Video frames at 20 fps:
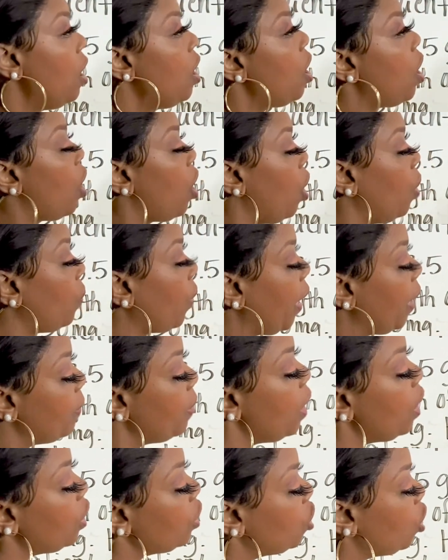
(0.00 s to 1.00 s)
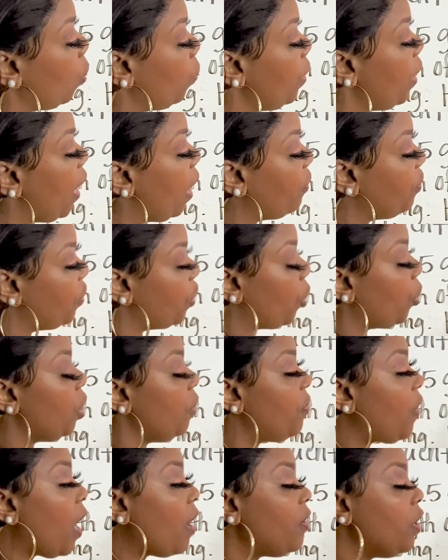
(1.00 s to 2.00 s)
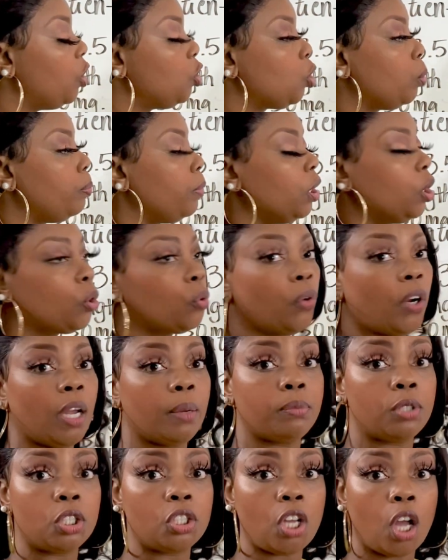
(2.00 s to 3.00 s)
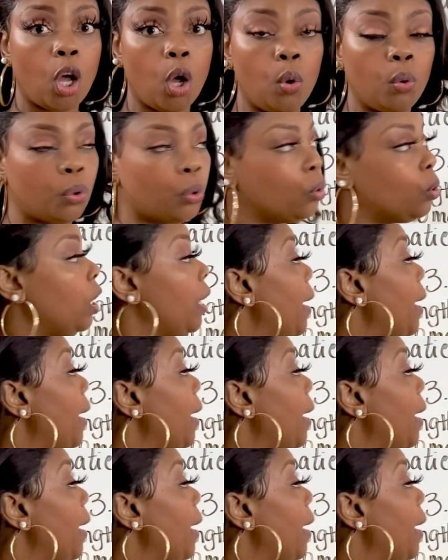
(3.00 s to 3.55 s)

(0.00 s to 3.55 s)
All right, so we have 3,500 milligrams total.